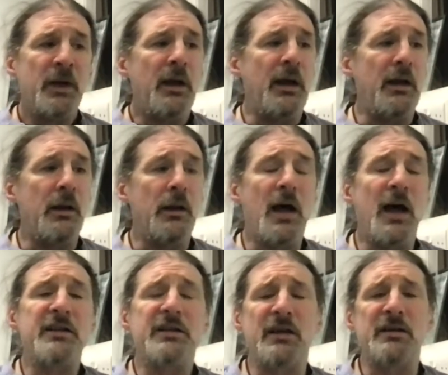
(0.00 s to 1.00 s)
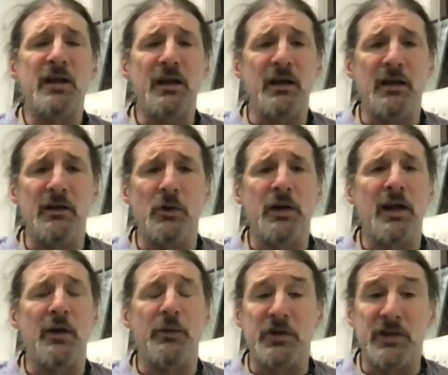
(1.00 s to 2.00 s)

And lots gets taken into account.